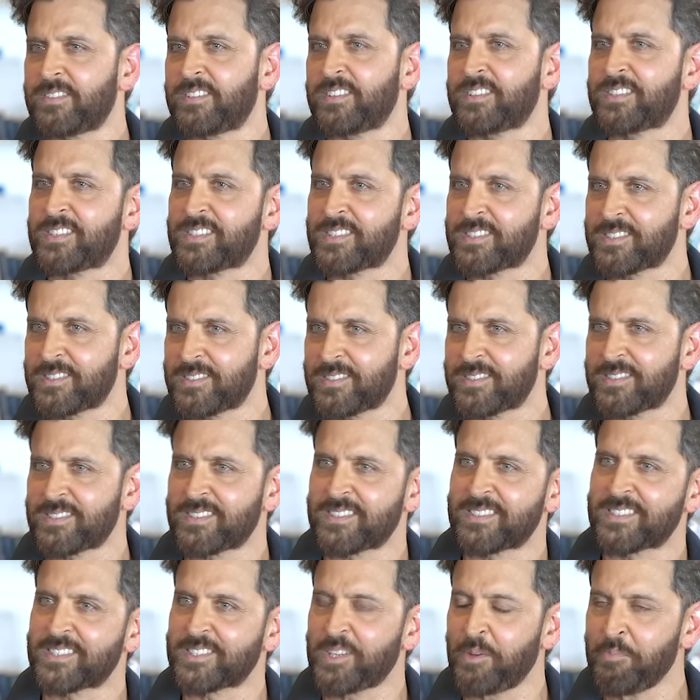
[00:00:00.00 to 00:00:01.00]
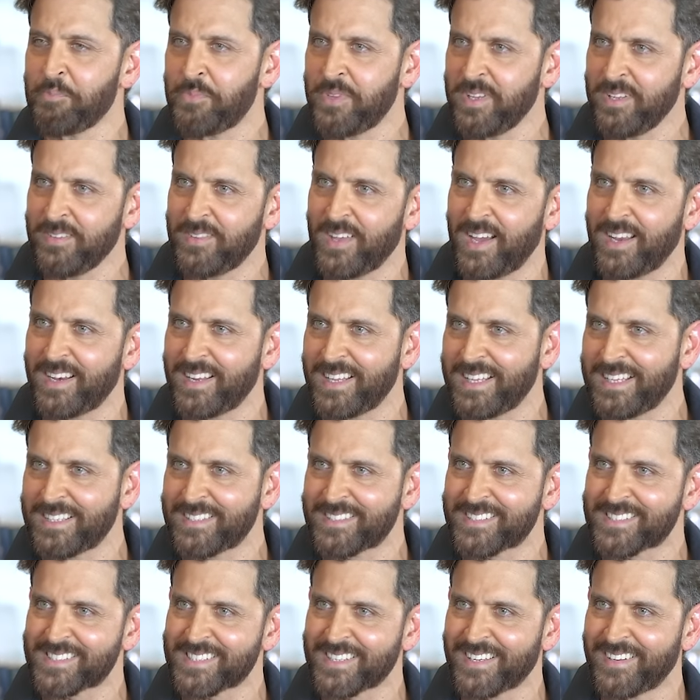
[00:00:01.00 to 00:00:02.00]
something that
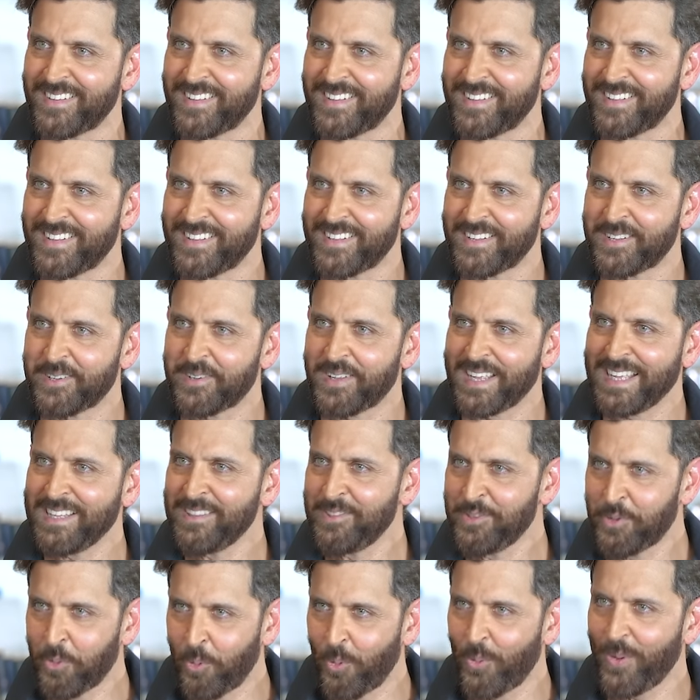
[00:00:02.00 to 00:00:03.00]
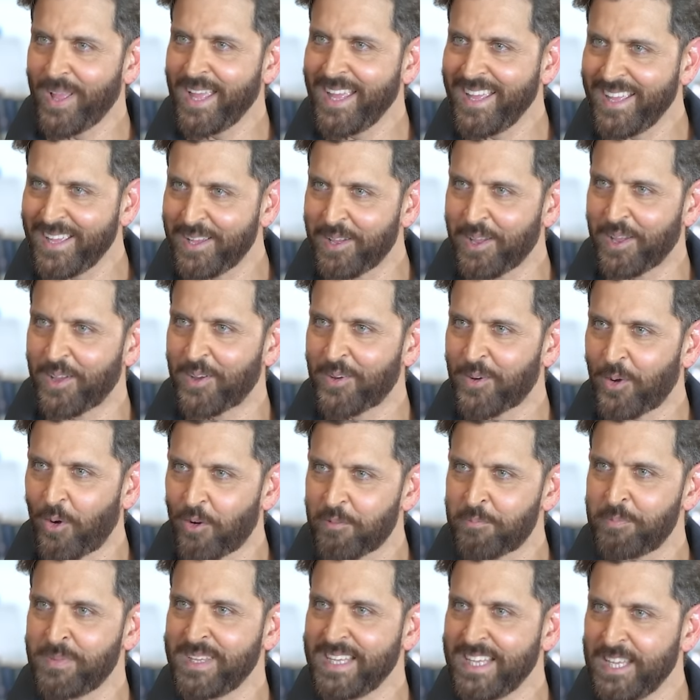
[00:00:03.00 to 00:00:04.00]
is in the way
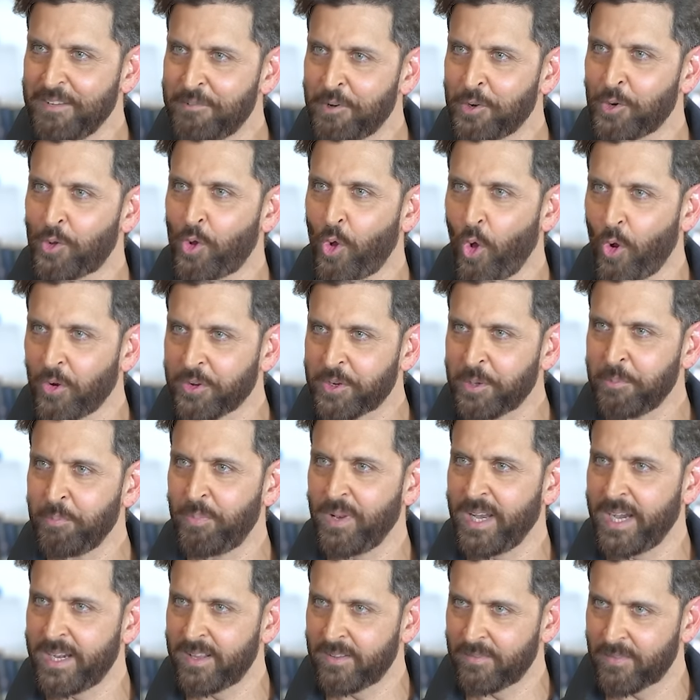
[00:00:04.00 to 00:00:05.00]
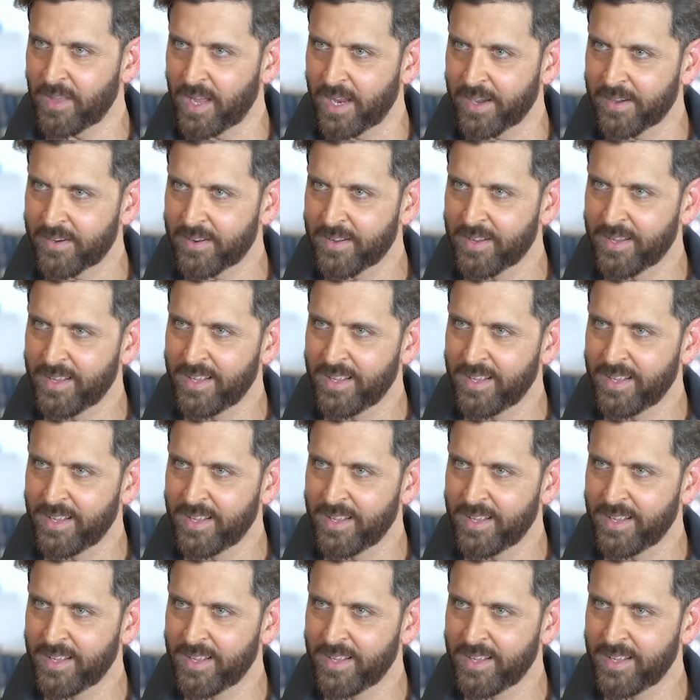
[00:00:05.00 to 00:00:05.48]
of me even contemplating that.